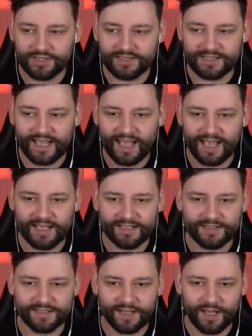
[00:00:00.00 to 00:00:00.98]

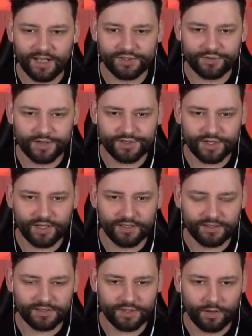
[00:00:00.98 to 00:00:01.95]
says uh, treasure
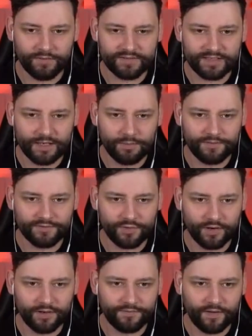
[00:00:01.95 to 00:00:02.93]
hunt, so obviously we're
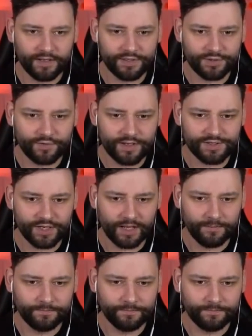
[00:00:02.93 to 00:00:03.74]
trying to find treasure.